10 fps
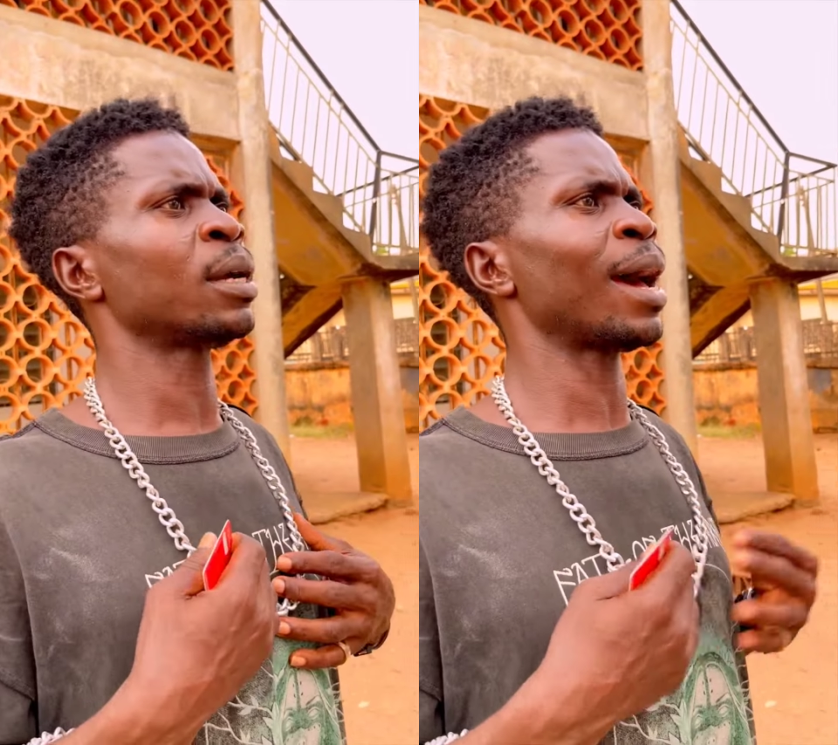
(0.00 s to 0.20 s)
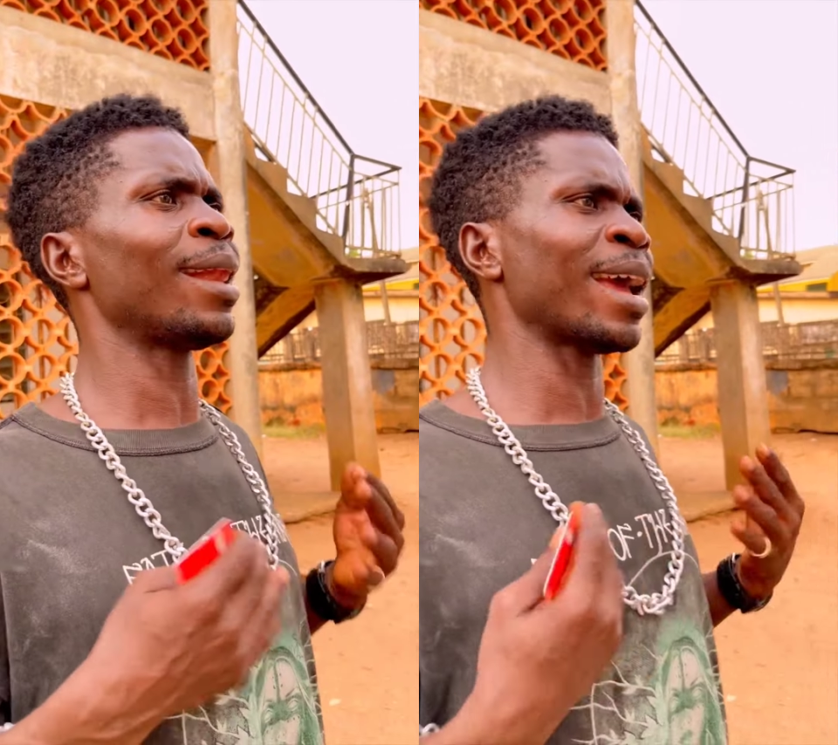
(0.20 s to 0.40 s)

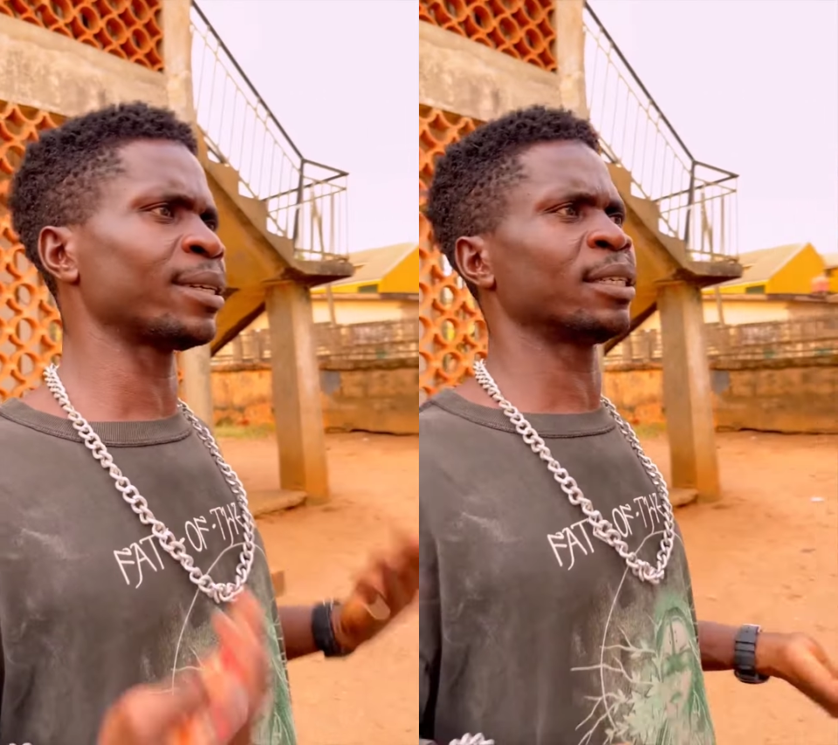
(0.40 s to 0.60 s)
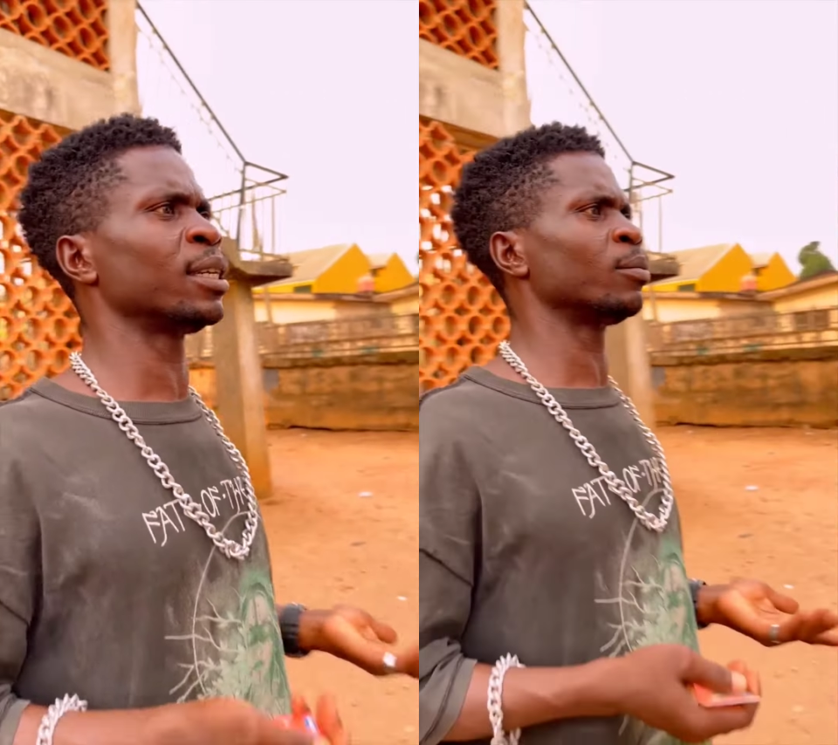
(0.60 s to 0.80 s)
I like
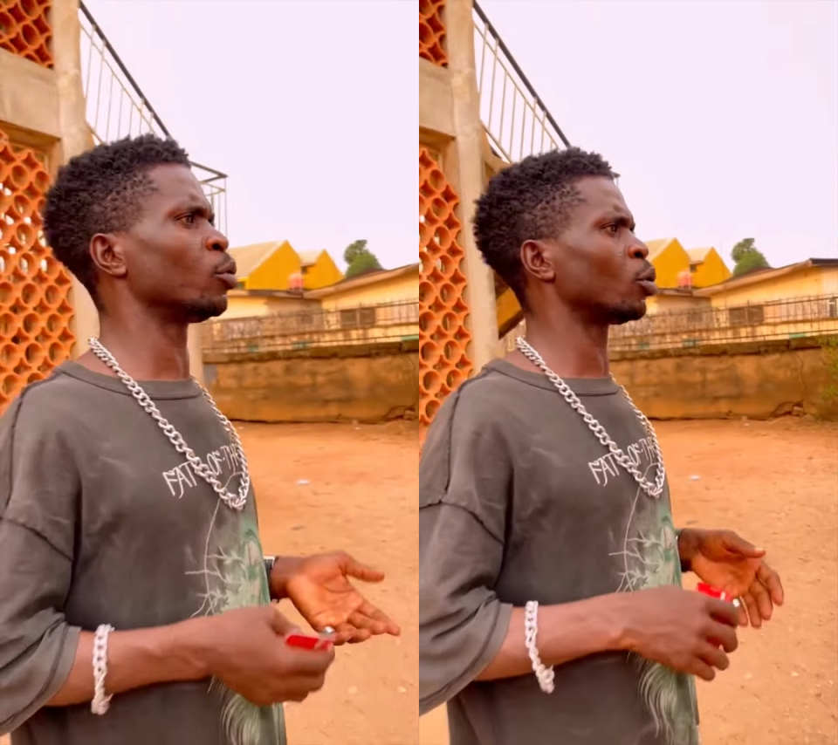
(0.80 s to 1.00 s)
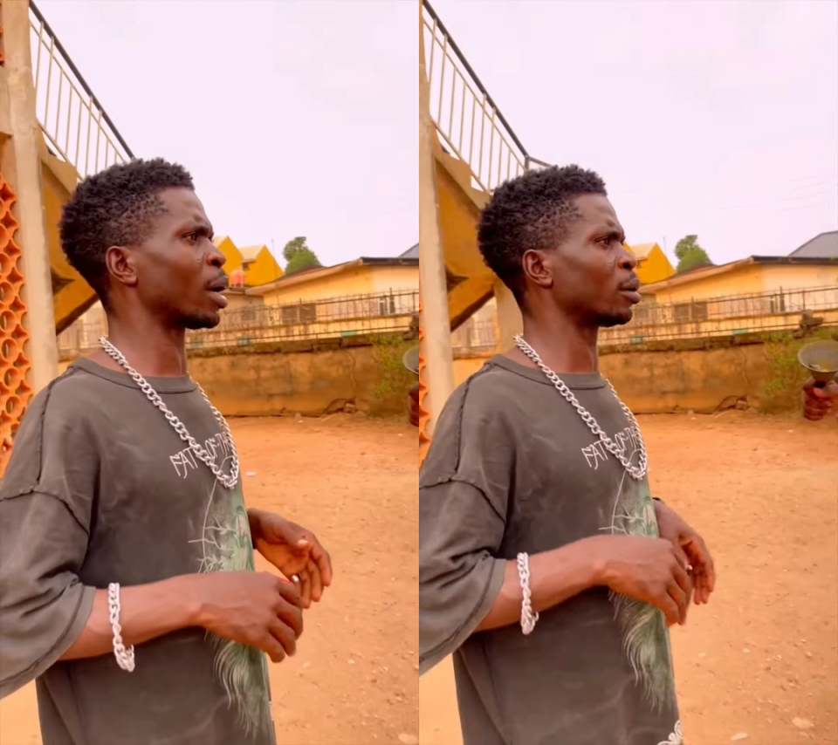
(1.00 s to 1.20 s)
the name.
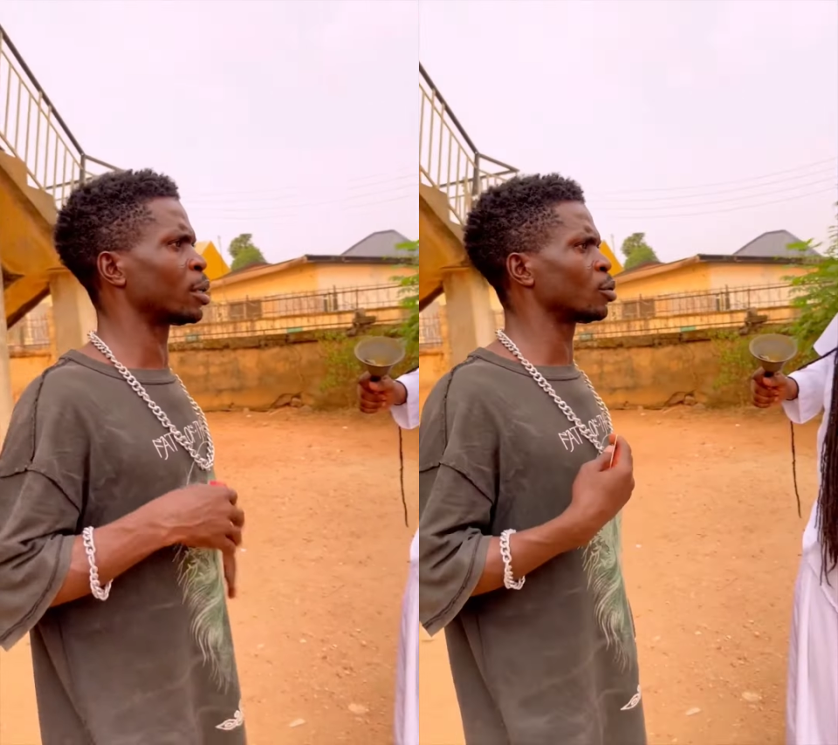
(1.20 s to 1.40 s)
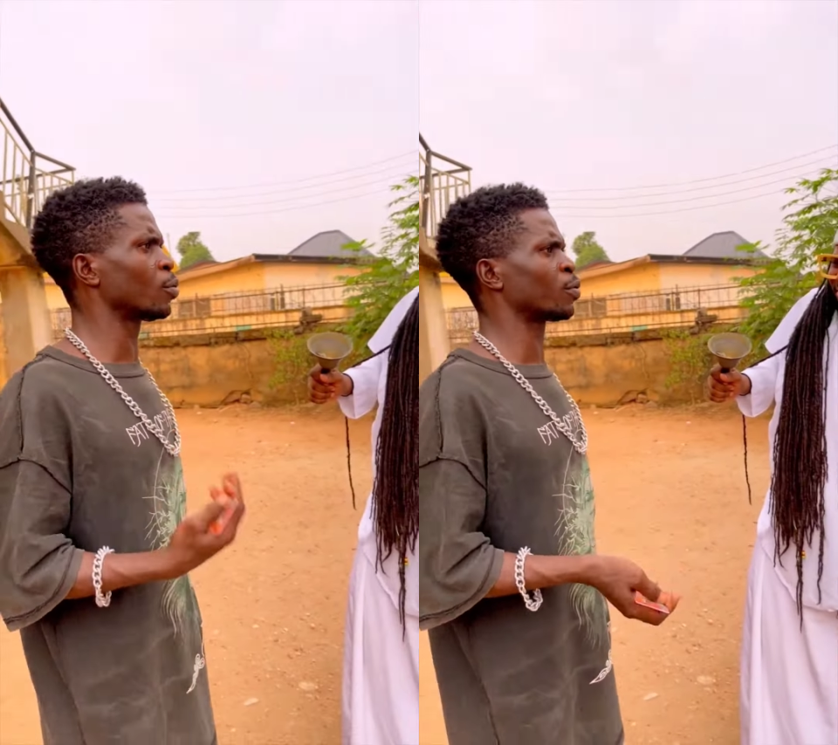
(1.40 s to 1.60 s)
No, I know they
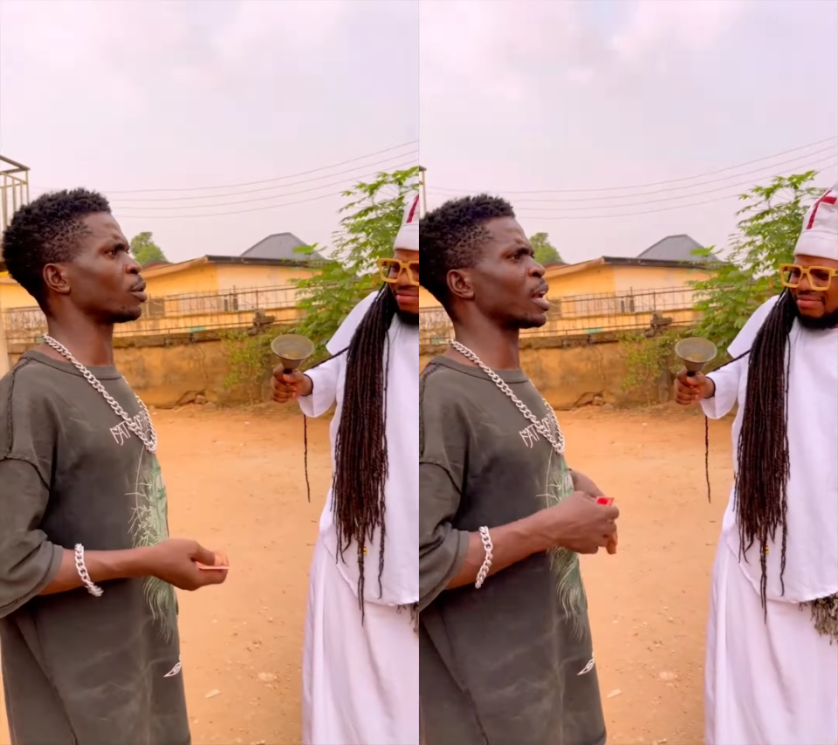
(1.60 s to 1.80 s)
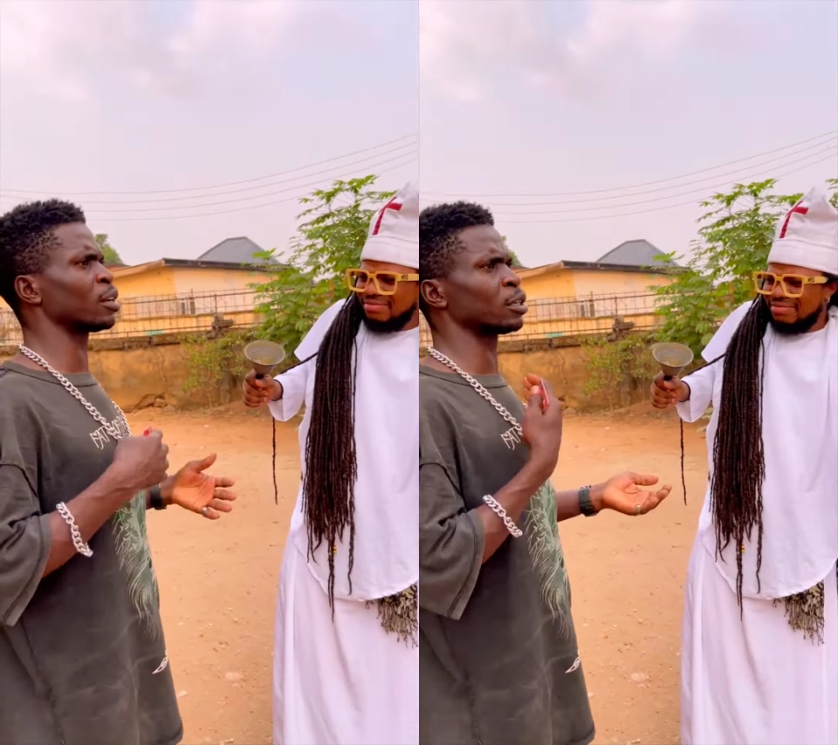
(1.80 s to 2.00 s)
do fraud. I know they